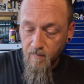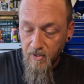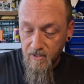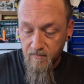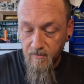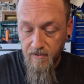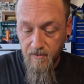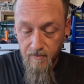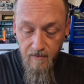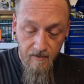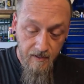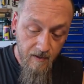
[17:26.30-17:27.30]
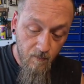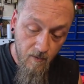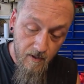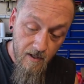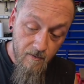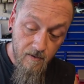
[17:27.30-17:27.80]
possibly doing like a
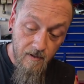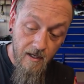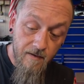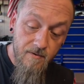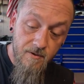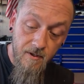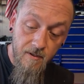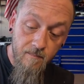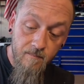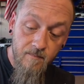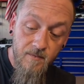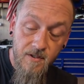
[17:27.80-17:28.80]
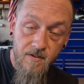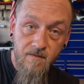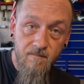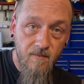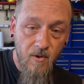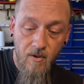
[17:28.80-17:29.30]
1 hour live stream,
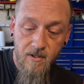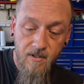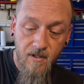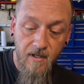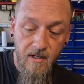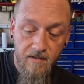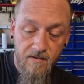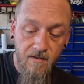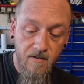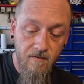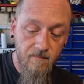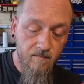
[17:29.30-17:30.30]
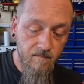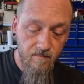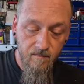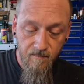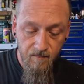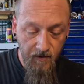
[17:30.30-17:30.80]
just question and answer.
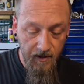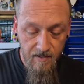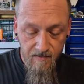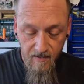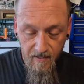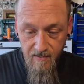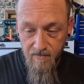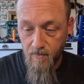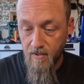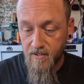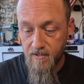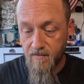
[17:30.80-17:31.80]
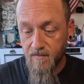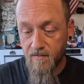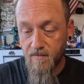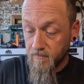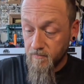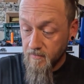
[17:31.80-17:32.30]
You guys can ask
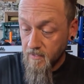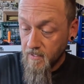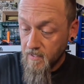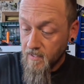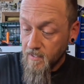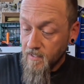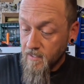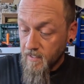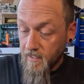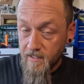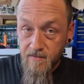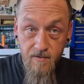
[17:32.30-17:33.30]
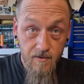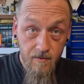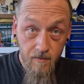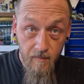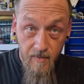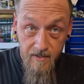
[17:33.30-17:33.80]
questions, answer
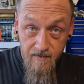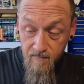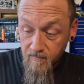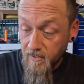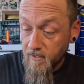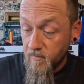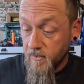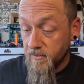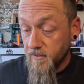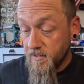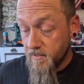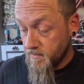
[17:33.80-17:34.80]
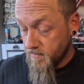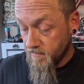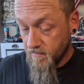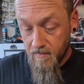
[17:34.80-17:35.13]
to the best of my abilities,